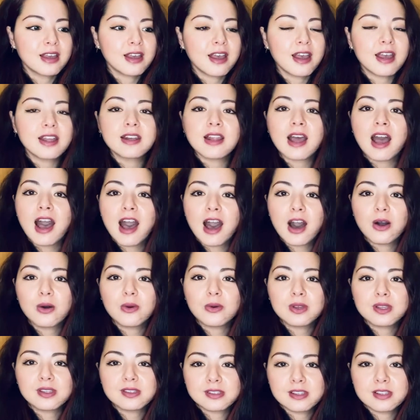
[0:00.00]
And how
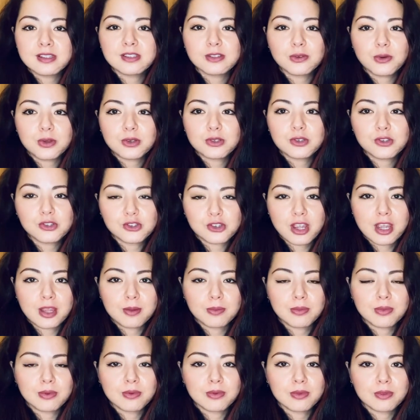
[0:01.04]
is this going to
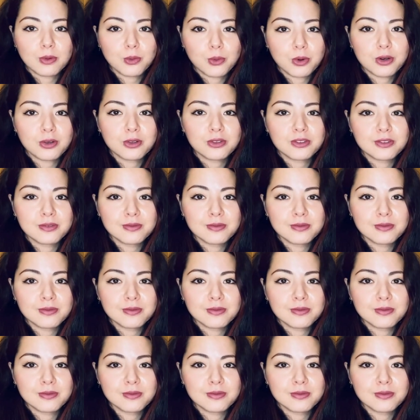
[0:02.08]
shape the world?